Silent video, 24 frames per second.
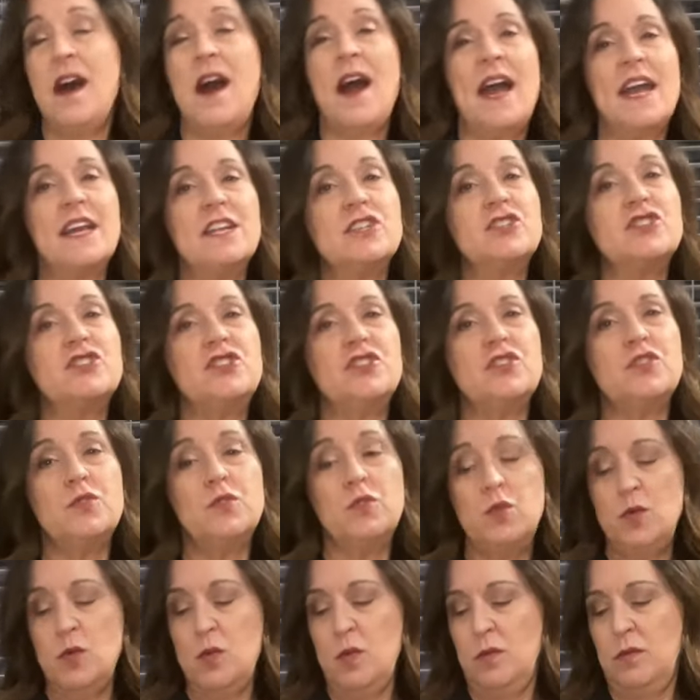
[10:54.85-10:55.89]
I
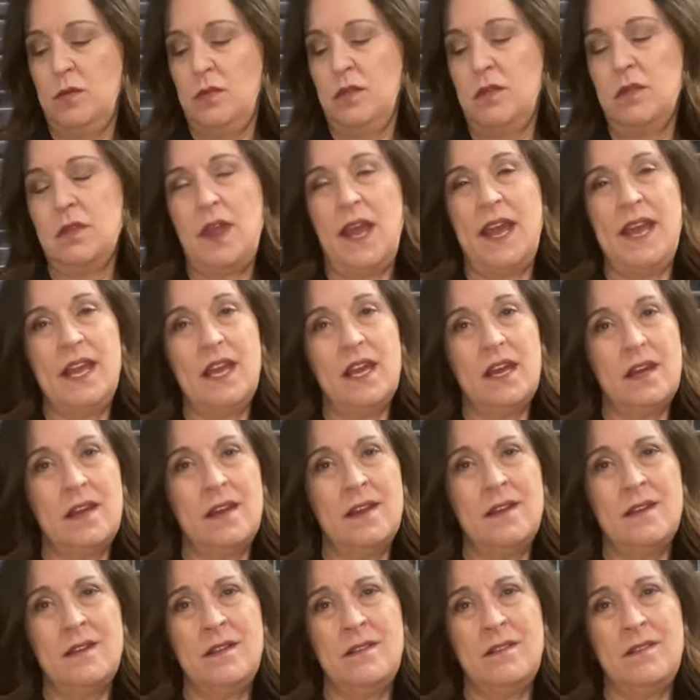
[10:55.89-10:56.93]
do
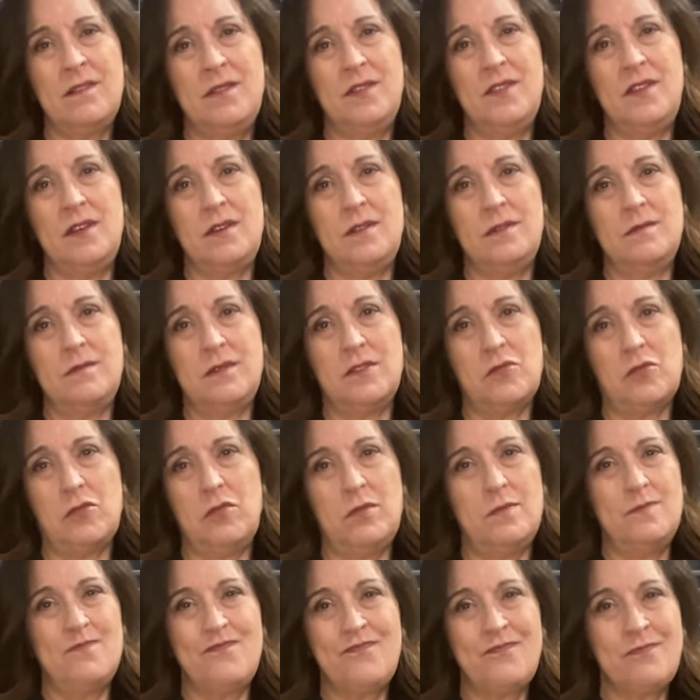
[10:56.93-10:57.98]
like the
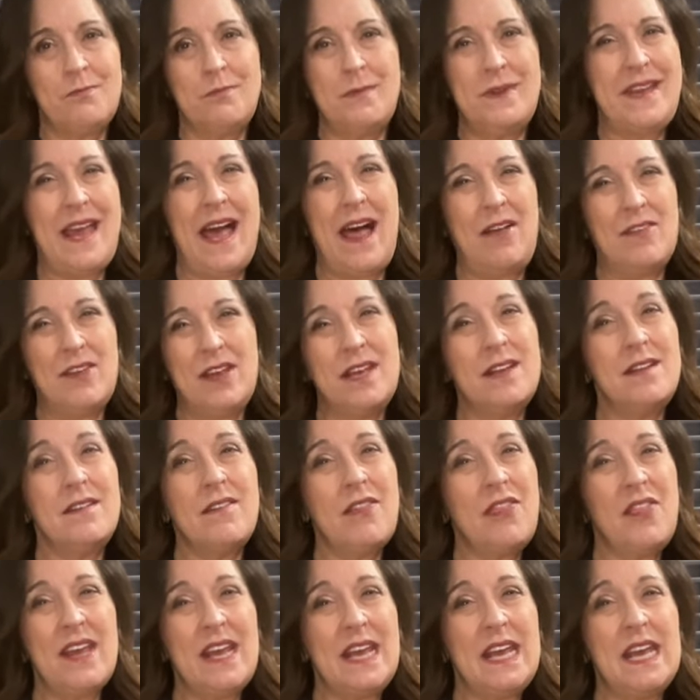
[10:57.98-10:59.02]
little
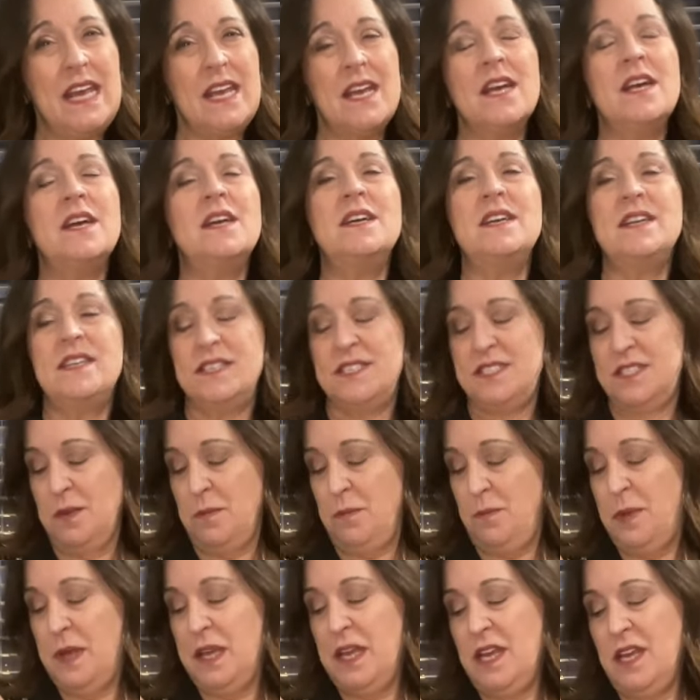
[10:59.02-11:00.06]
medallion thingy to
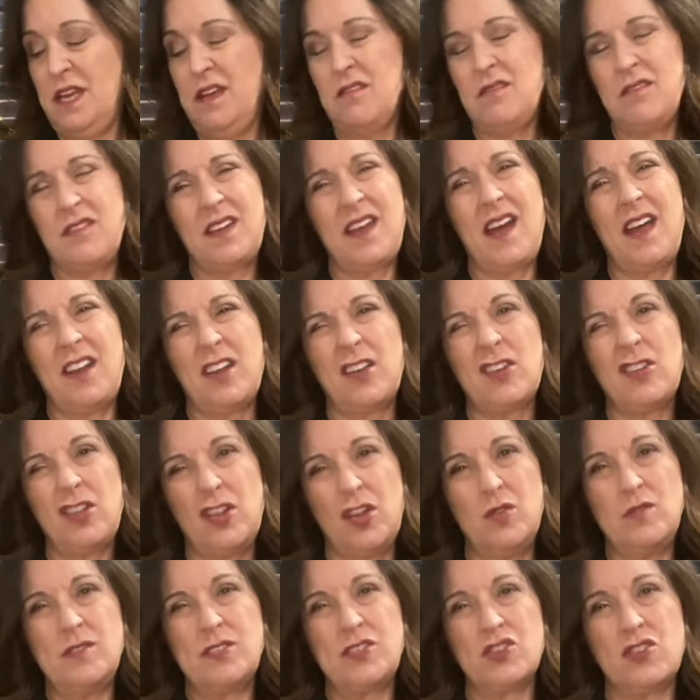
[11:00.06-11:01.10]
be kind of
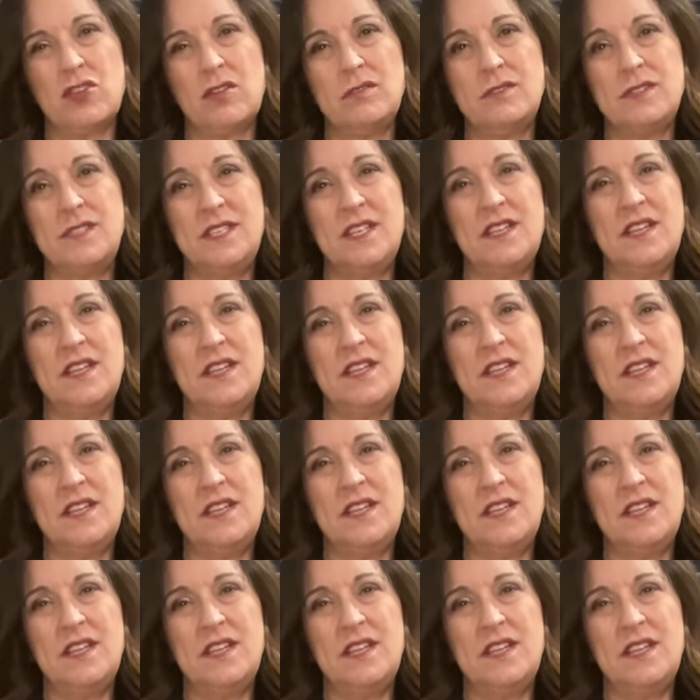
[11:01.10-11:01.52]
closer to